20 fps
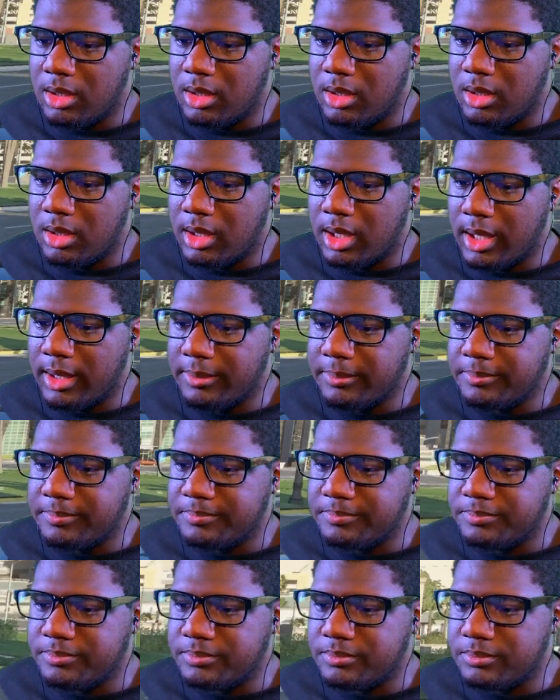Okay.
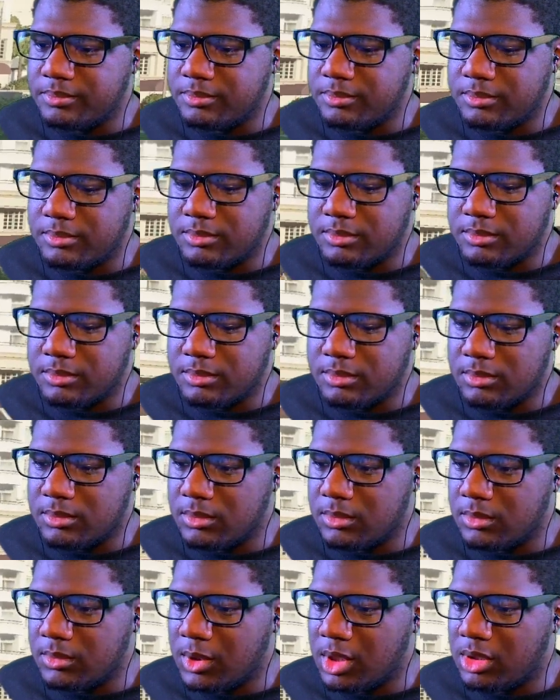
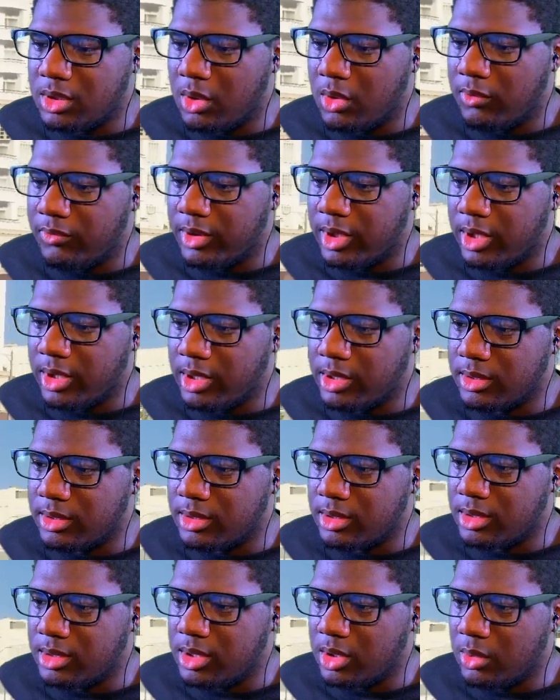Let's go over here and
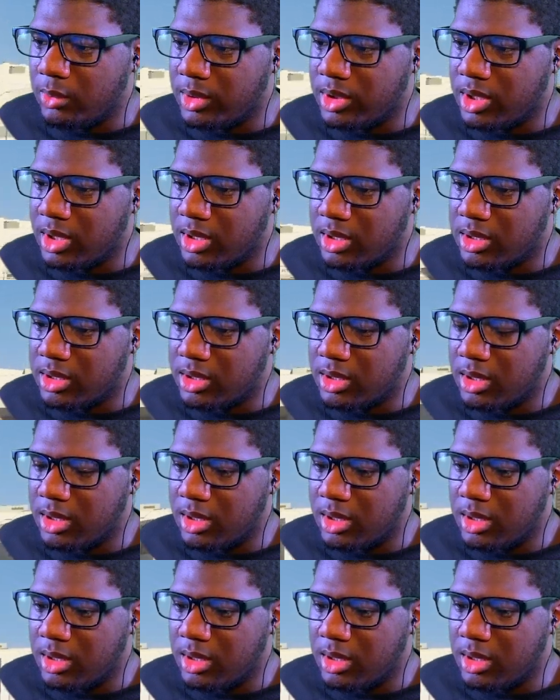deal with this.